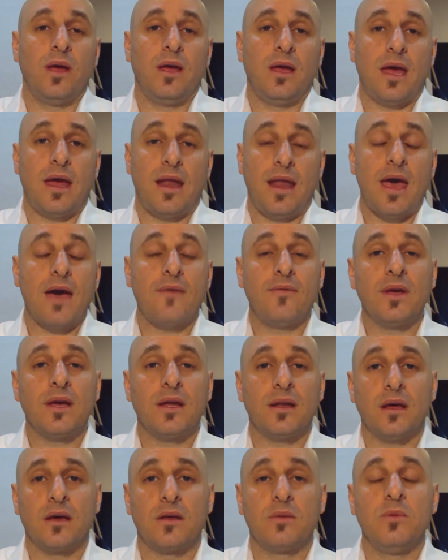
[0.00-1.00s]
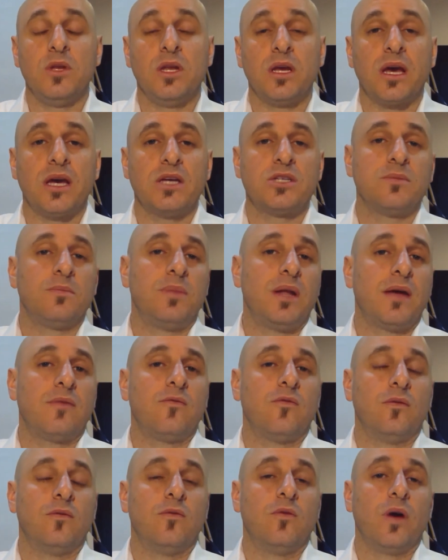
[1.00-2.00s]
and having a communication
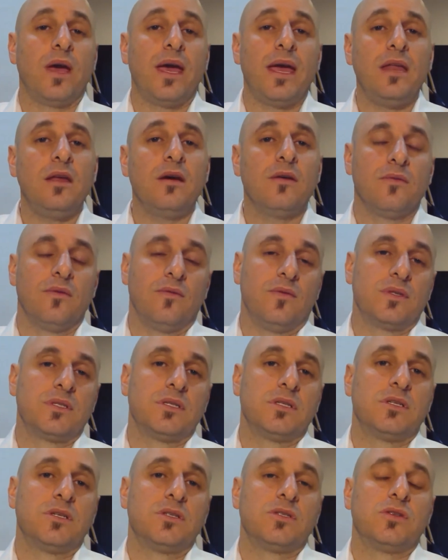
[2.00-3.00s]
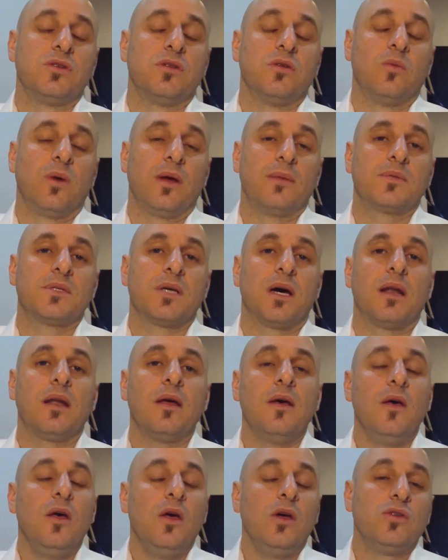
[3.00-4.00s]
platform for any of the visitors to the
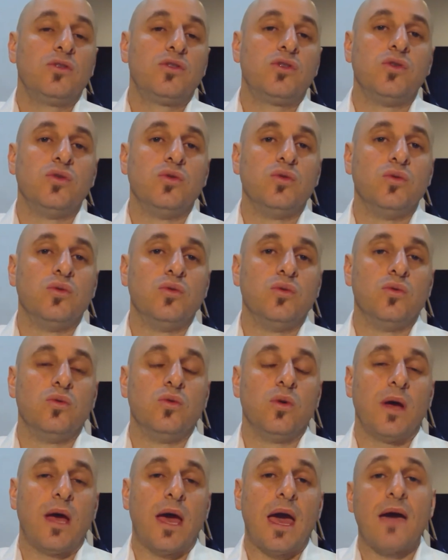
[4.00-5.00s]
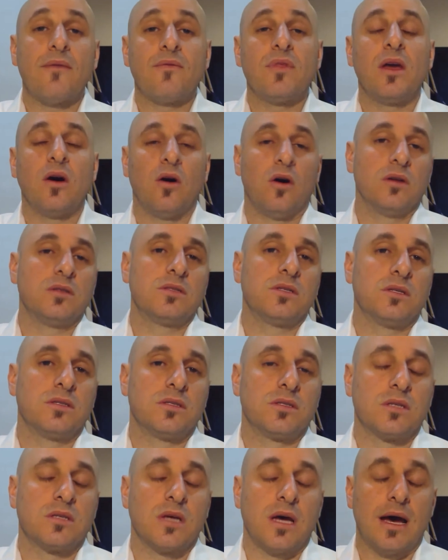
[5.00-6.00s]
website to have their
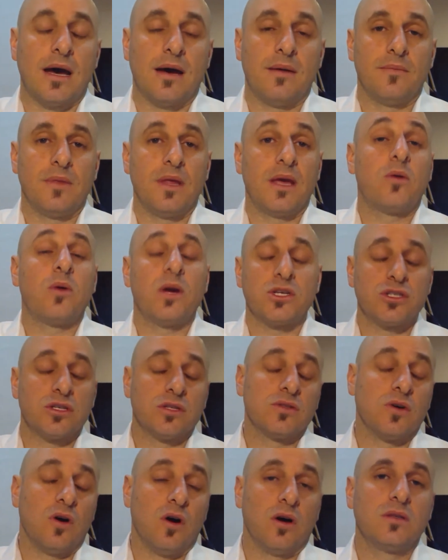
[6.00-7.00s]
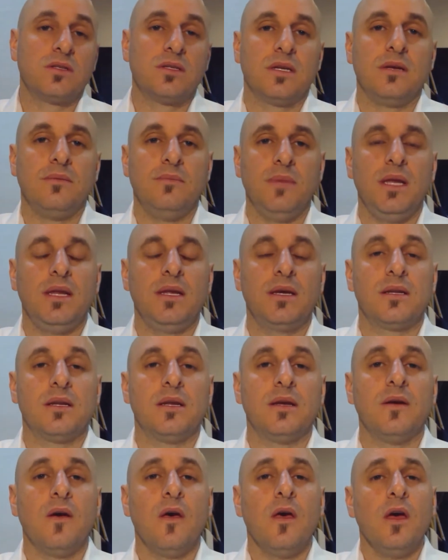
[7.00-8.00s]
questions answered
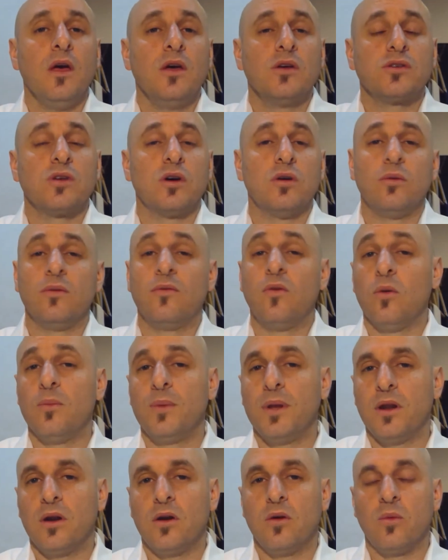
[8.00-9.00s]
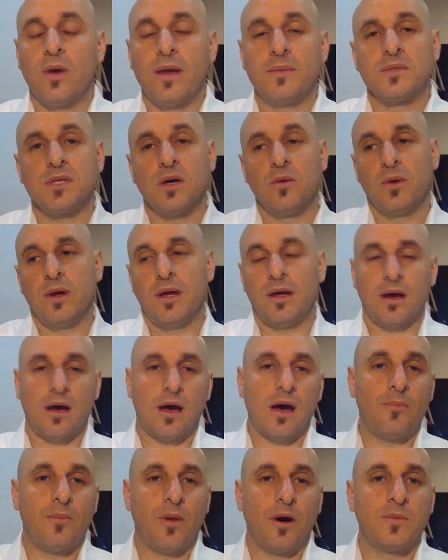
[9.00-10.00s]
immediately. So we've all been on a website where
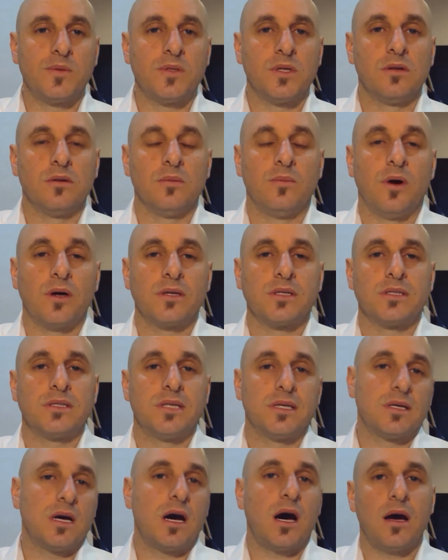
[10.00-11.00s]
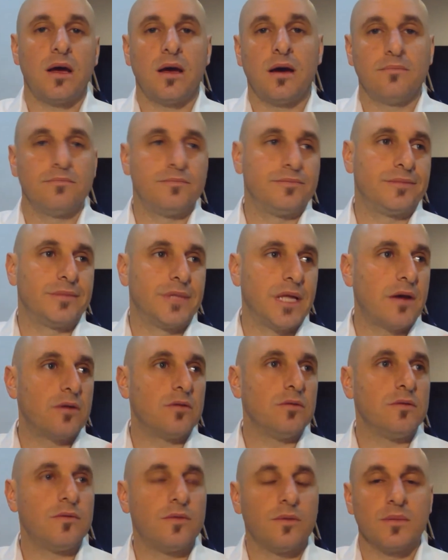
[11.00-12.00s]
up pops a little box that says, "Hi, I'm
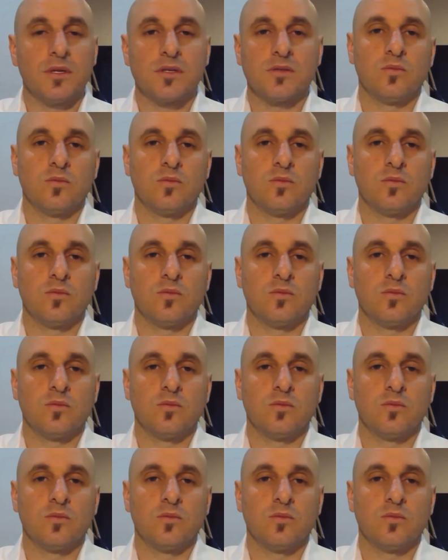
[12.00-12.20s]
Daryl from